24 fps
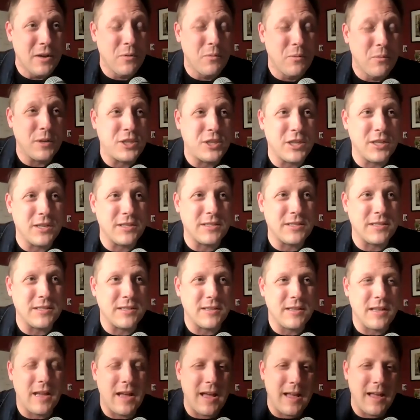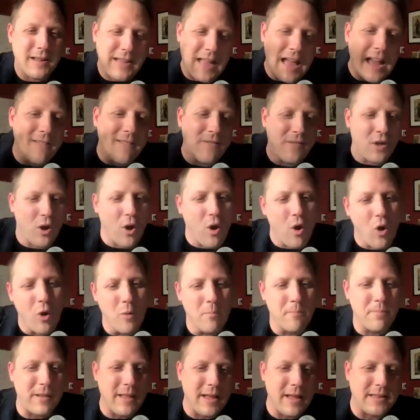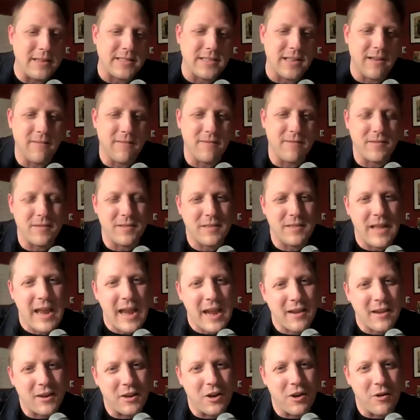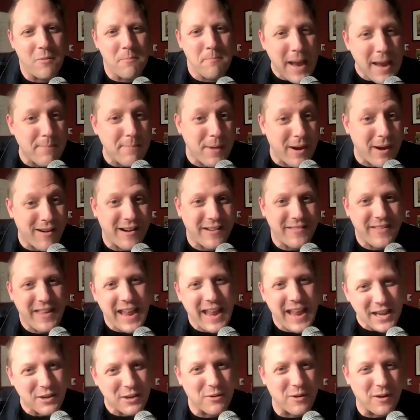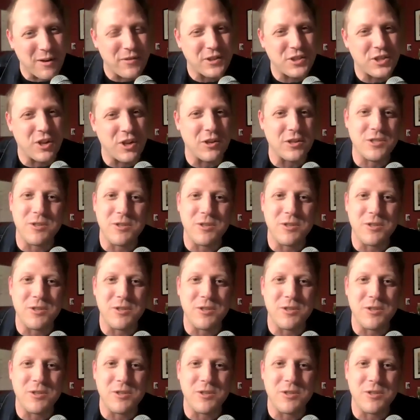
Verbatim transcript: which is uh, kind of the home place of the you know Mayberry, the Andy Griffith show.